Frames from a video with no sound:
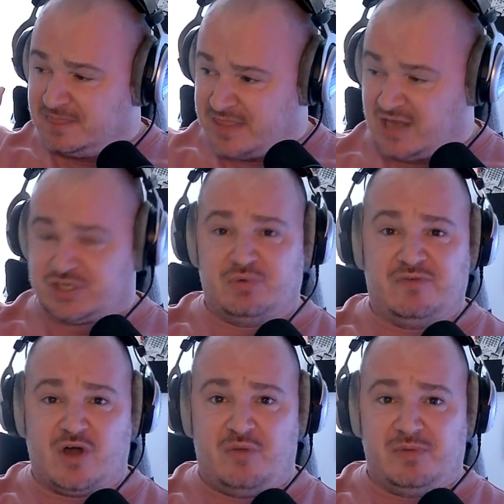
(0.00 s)
That's who
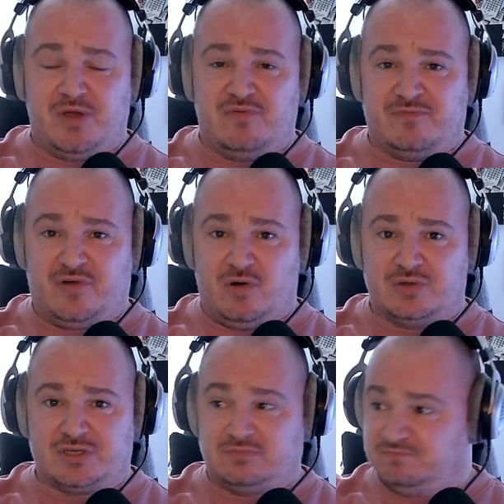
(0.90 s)
we've got to be moving
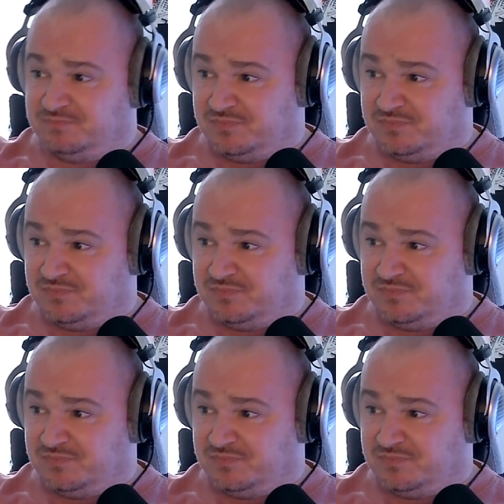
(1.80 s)
forwards on.